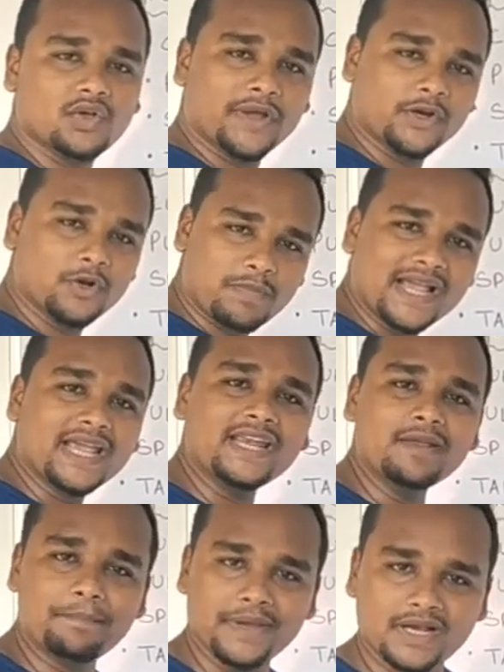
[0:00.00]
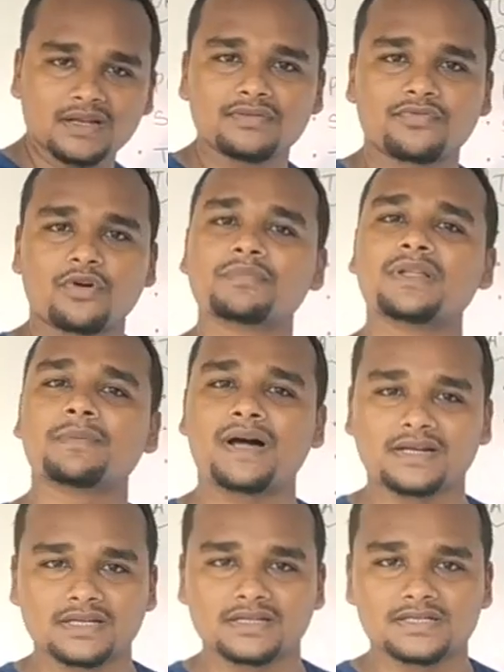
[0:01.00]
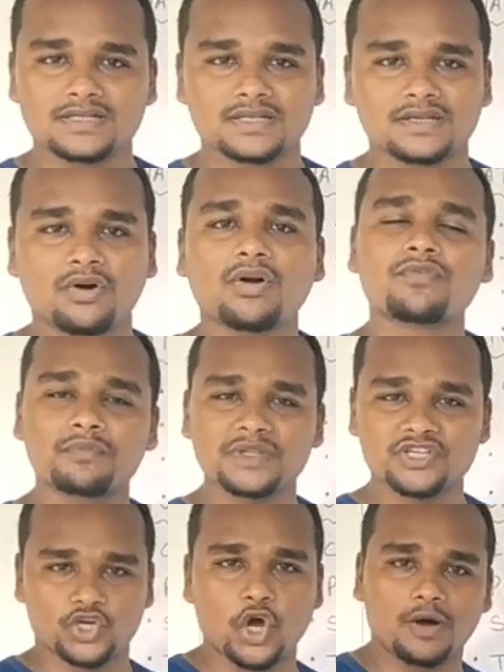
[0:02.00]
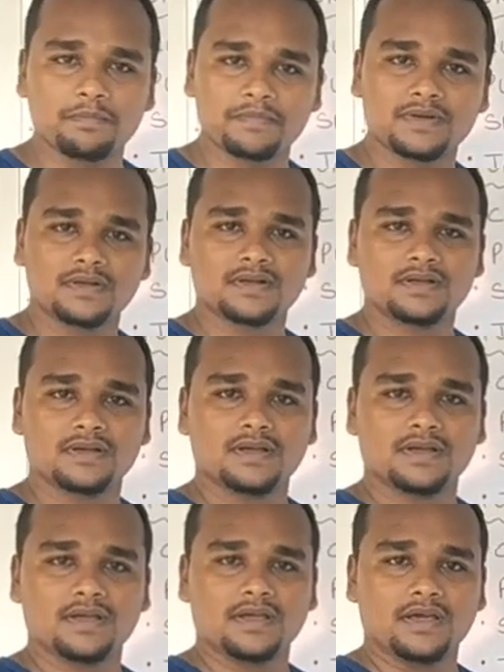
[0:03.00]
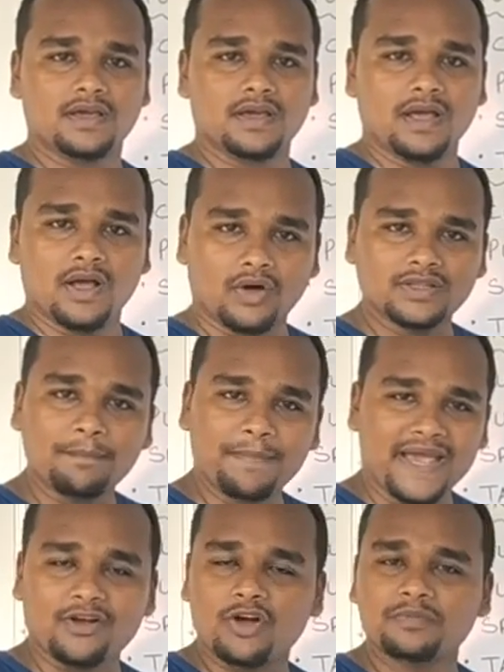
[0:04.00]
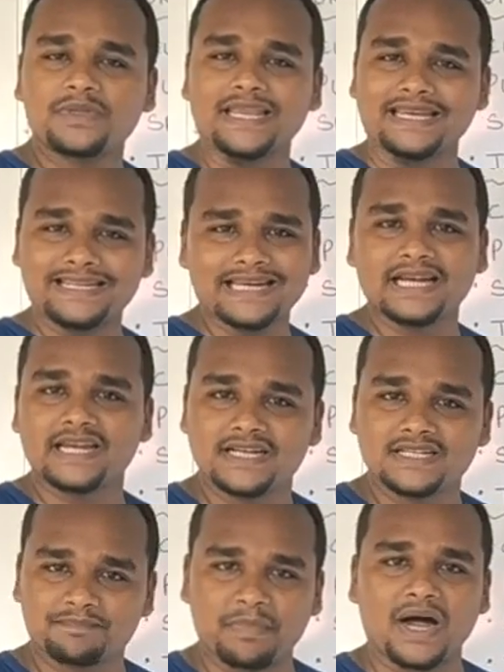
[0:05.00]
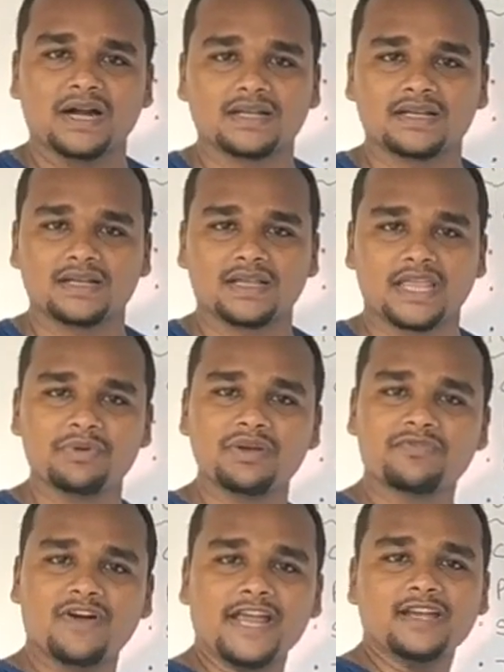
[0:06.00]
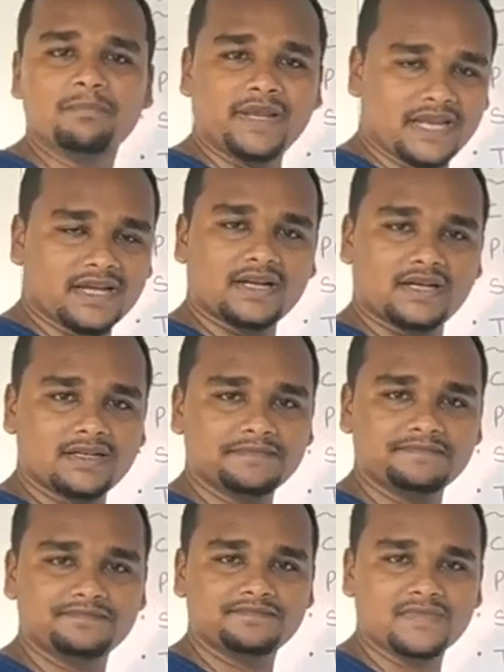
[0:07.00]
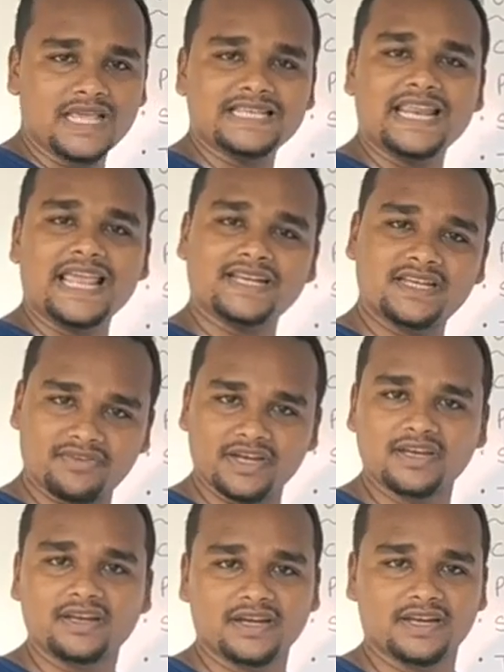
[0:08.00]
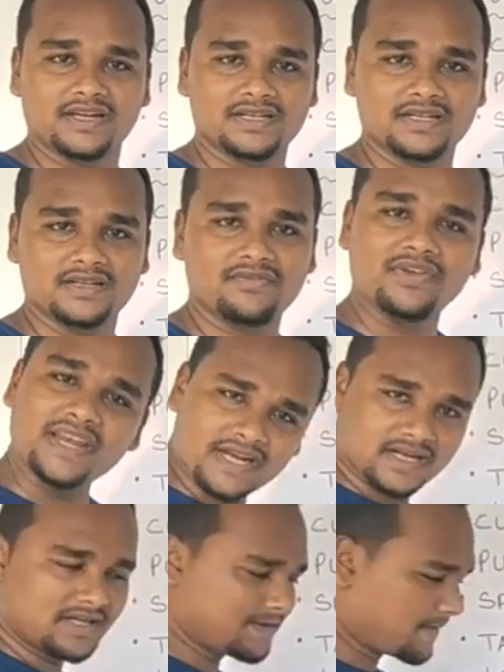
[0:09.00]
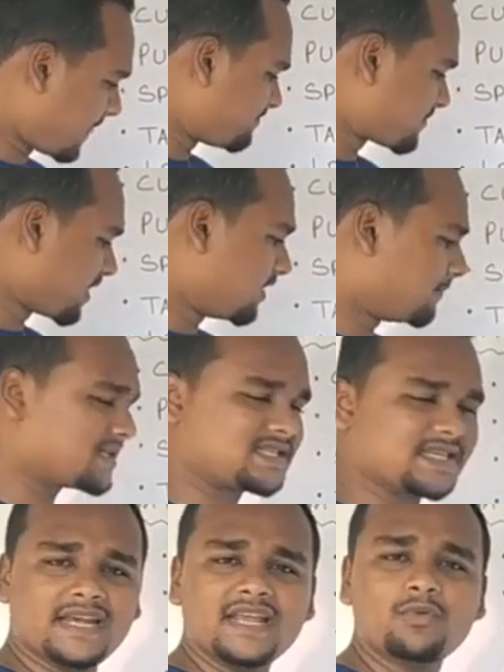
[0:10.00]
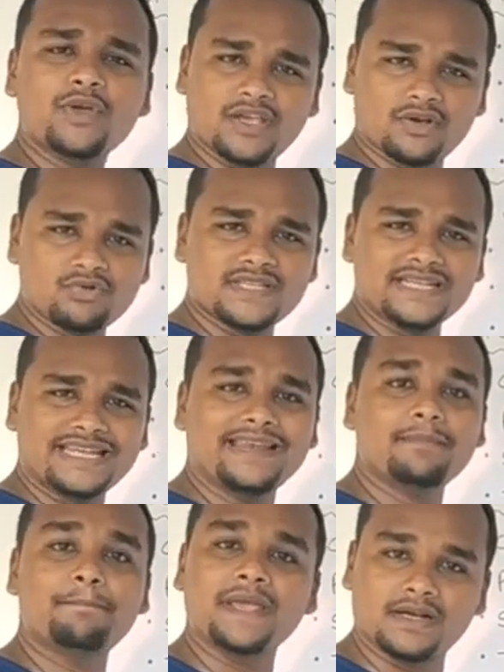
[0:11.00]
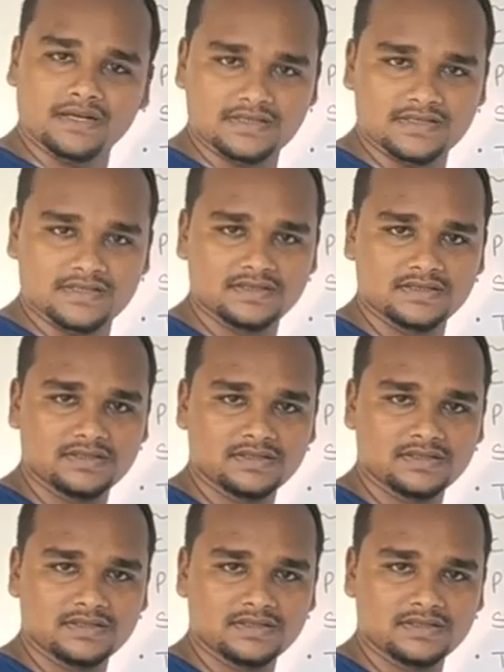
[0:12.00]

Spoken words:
When you buy any pickle from the market or from the shop, on the back of that ingredient part, you will find vinegar as an active ingredient. Vinegar, basically we use it in pickles.